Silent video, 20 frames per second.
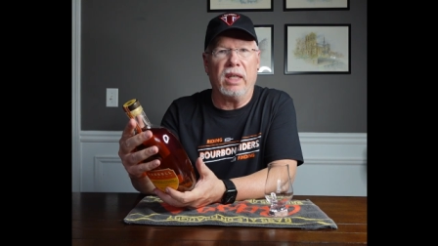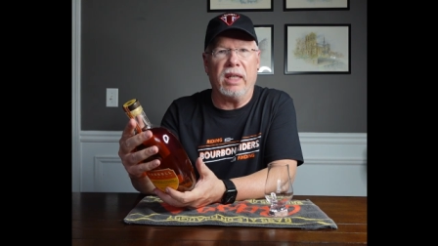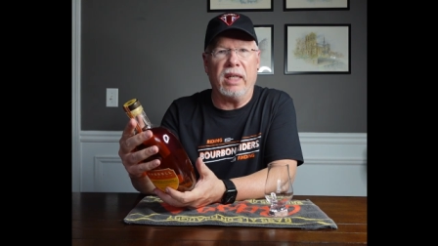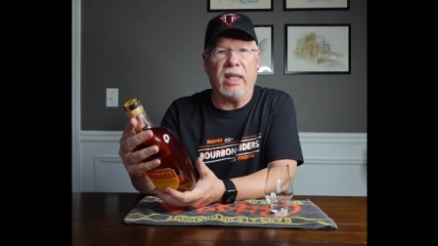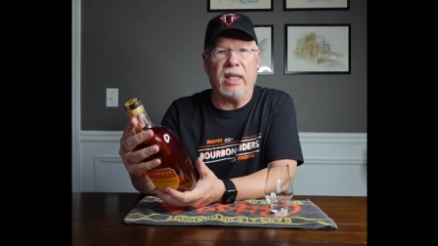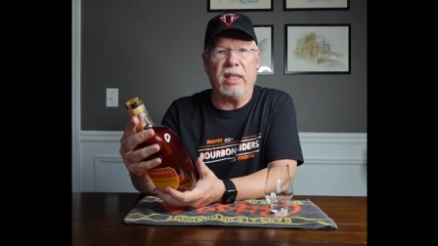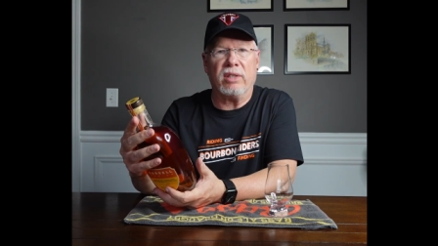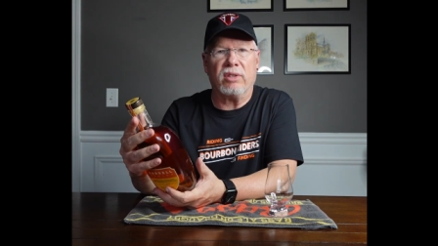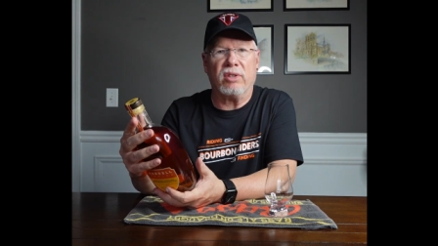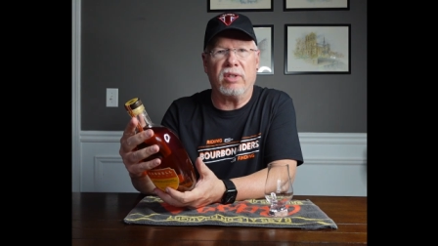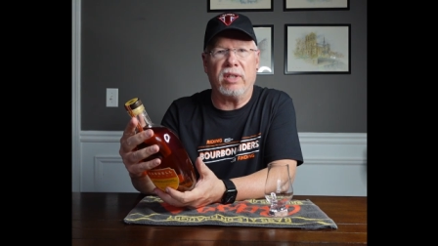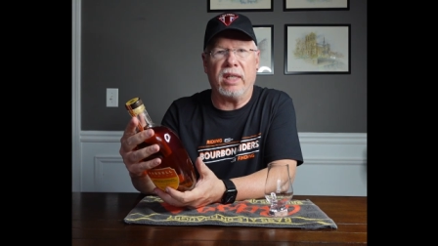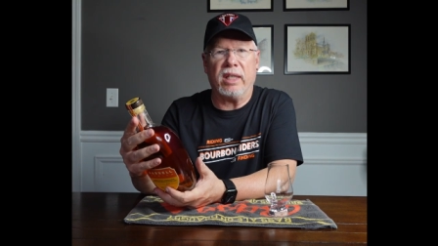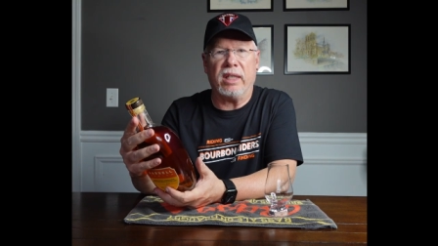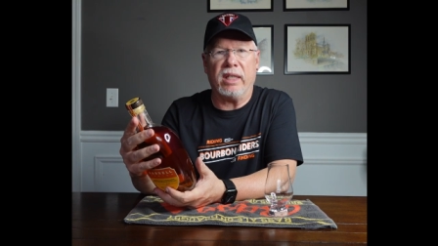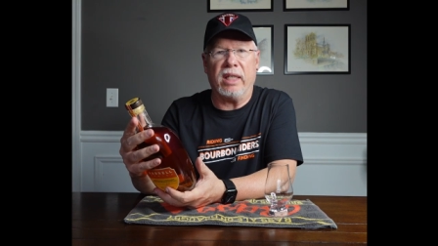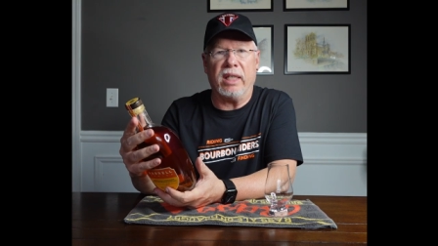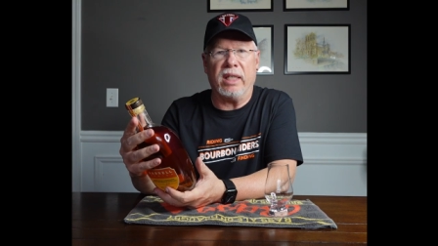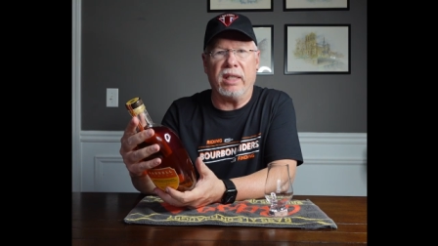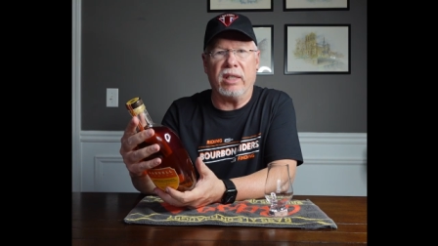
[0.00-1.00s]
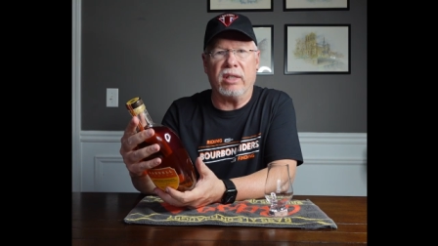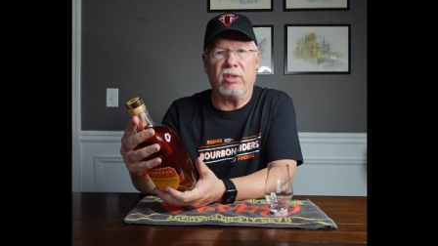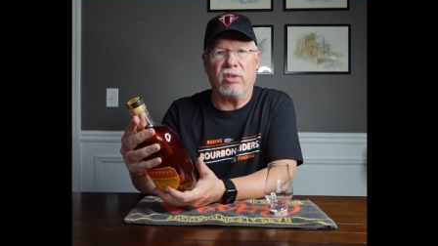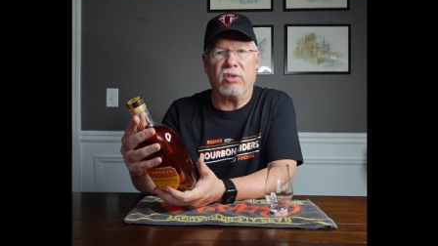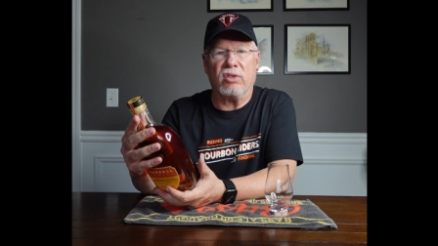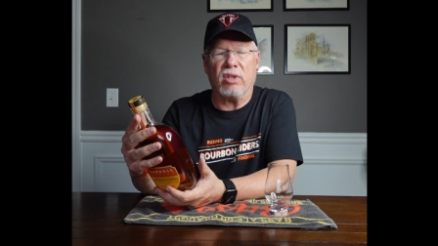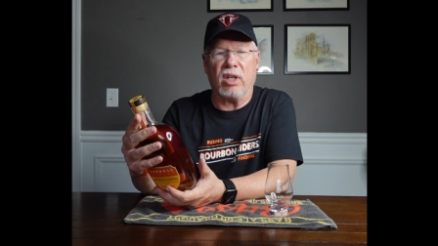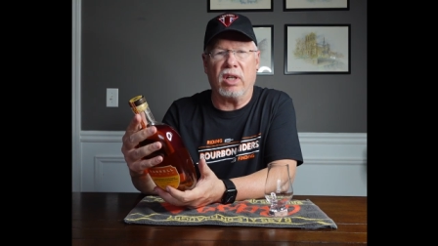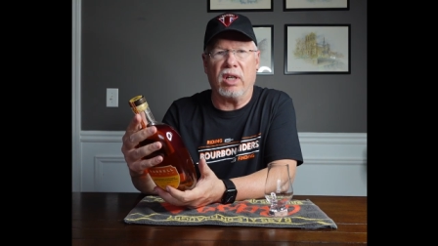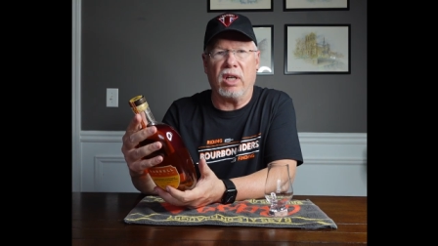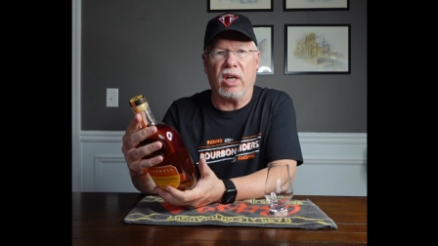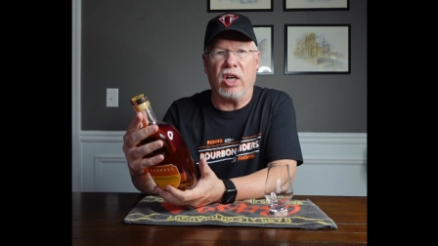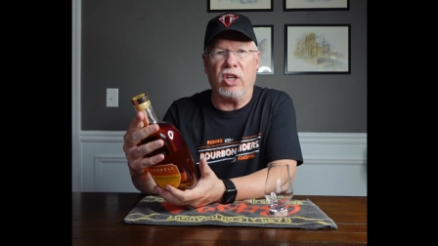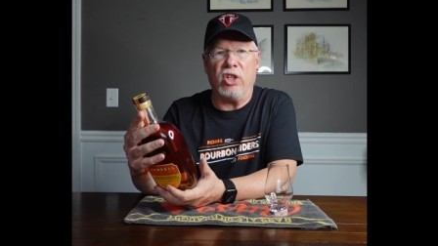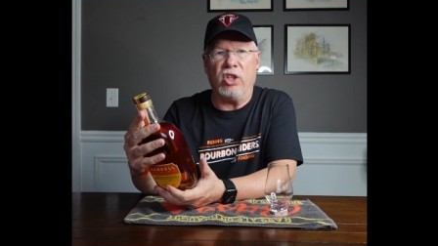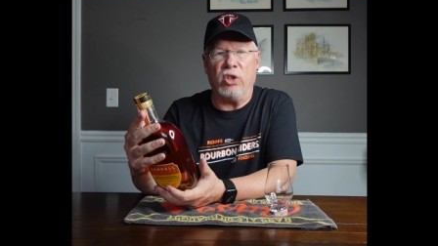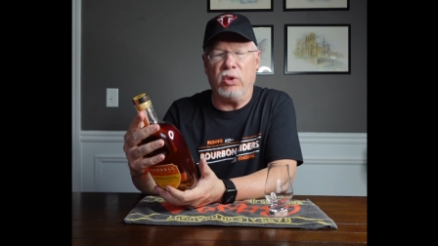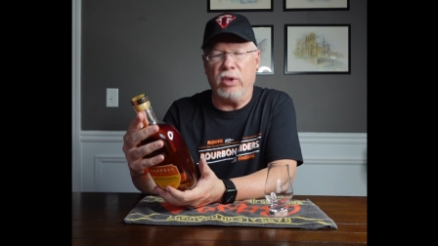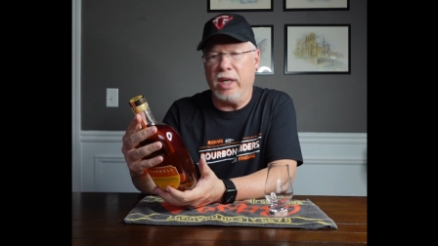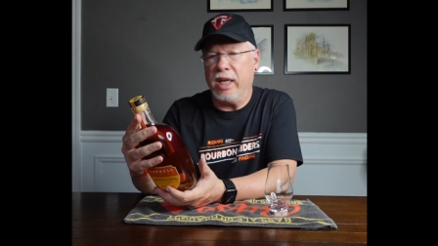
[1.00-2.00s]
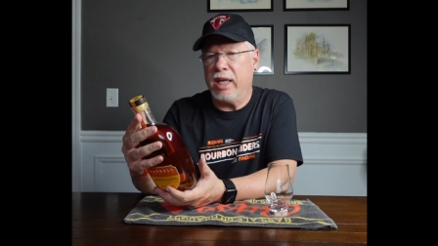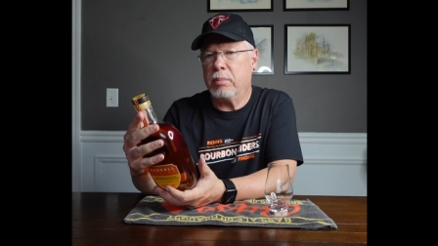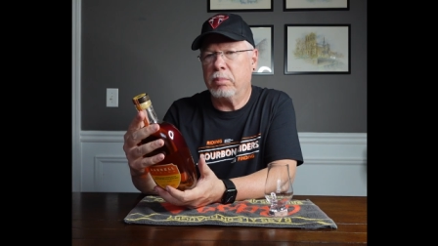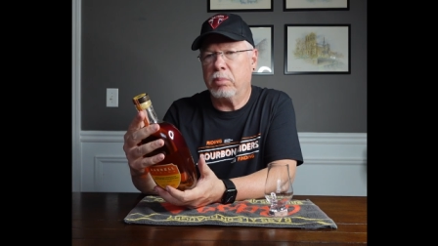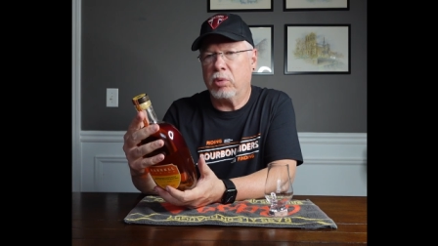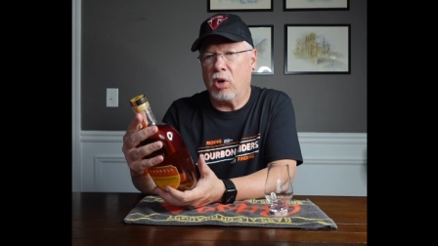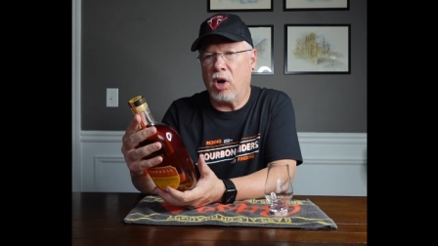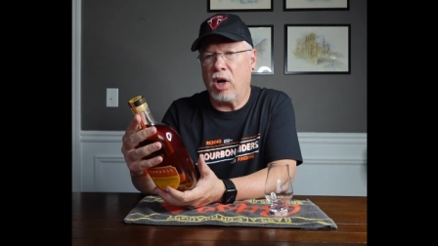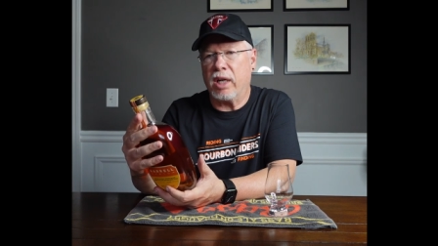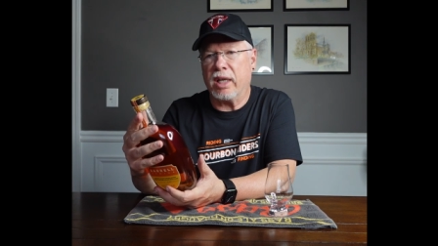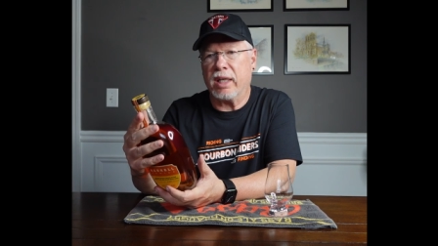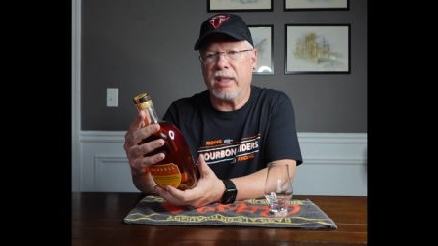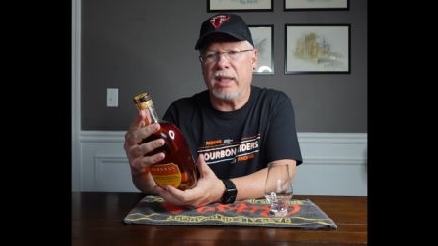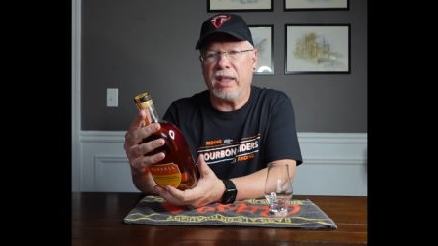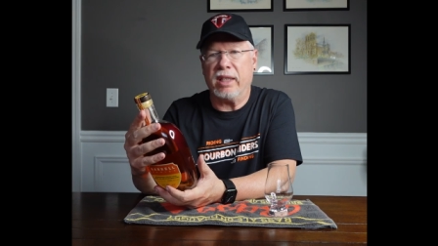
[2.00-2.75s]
is that is a unique product